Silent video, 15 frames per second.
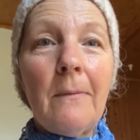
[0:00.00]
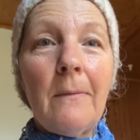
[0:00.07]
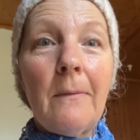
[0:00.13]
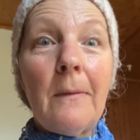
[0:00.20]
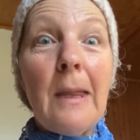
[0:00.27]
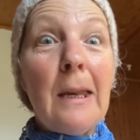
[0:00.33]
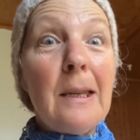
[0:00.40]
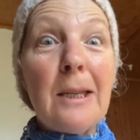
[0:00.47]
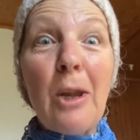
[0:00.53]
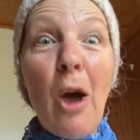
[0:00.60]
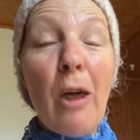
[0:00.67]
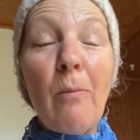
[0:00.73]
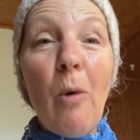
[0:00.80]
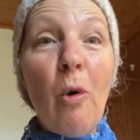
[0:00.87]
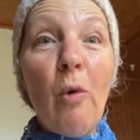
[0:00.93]
that is
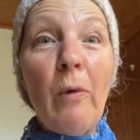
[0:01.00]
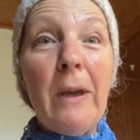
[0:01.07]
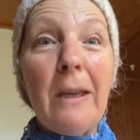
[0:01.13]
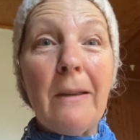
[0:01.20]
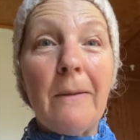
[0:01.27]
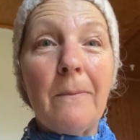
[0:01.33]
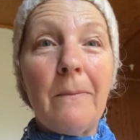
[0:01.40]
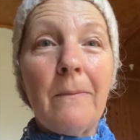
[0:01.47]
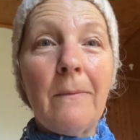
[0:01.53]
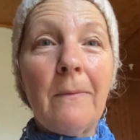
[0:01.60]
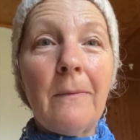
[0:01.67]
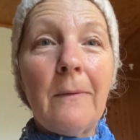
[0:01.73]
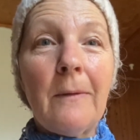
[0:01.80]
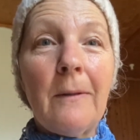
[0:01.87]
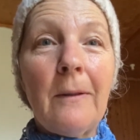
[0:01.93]
not moving.
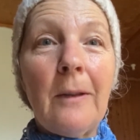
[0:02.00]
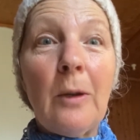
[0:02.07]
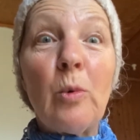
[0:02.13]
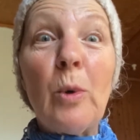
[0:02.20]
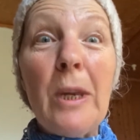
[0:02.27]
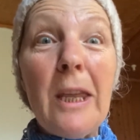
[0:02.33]
We